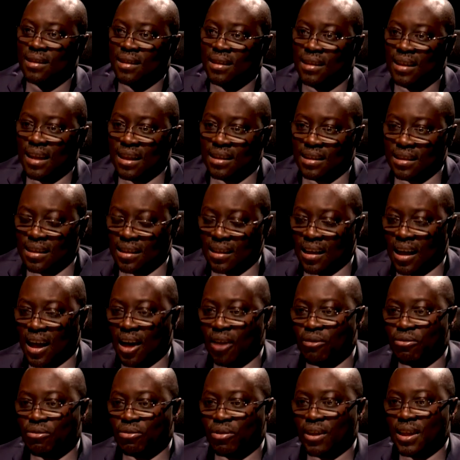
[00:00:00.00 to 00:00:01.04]
that our
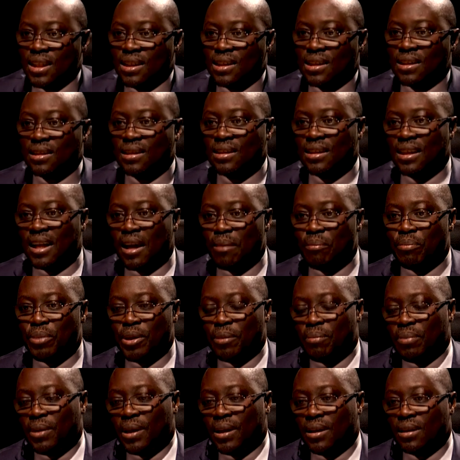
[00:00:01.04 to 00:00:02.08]
friends, the
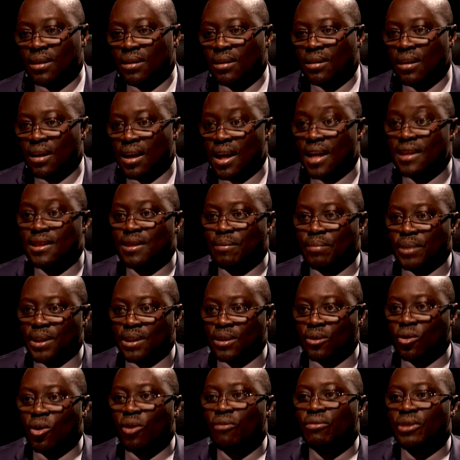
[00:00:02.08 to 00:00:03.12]
MPP, exhibit
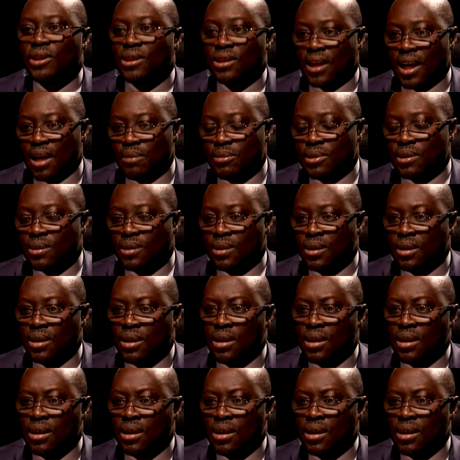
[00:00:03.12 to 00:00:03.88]
oftentimes.